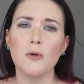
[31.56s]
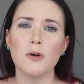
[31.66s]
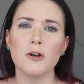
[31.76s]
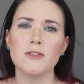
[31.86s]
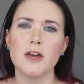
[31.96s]

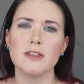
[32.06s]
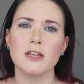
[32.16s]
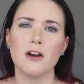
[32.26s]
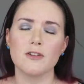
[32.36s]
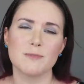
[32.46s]
or
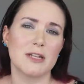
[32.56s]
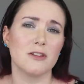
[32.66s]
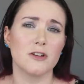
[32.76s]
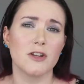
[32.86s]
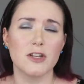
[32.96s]
that the colors might
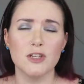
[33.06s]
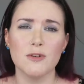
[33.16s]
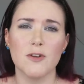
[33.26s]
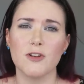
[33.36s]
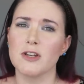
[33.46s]
not look good on
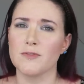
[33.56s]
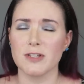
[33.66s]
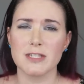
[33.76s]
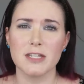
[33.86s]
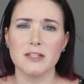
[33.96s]
you if you're a
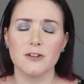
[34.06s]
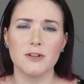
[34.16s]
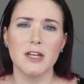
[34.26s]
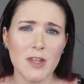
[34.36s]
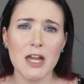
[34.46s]
different skin
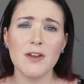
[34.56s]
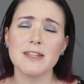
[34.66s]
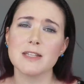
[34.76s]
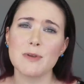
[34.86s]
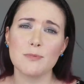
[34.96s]
tone. I've
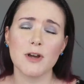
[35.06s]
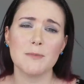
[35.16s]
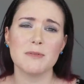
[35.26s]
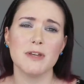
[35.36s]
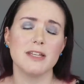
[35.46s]
had some people
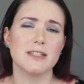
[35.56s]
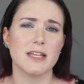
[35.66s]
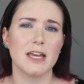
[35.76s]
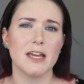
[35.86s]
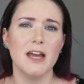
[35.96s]
come to me and
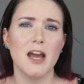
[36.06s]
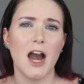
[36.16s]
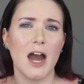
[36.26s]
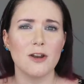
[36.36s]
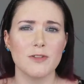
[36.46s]
say,
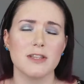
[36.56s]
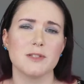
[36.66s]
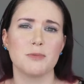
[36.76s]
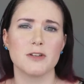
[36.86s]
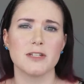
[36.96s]
I don't think
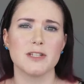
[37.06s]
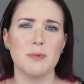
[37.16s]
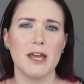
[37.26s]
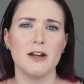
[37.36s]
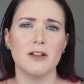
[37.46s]
this person
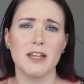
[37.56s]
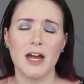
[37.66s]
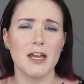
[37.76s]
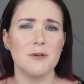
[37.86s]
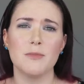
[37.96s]
is pale
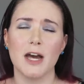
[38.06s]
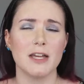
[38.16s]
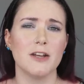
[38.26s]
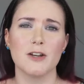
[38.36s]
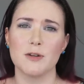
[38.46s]
and I am
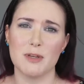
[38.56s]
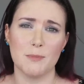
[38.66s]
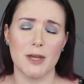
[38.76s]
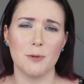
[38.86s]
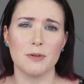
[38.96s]
not here to be
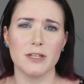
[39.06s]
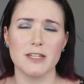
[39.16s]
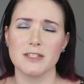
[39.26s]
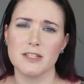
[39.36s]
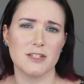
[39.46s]
the pale
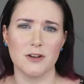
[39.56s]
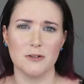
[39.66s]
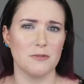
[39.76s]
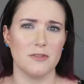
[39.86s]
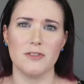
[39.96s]
police,
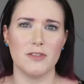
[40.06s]
so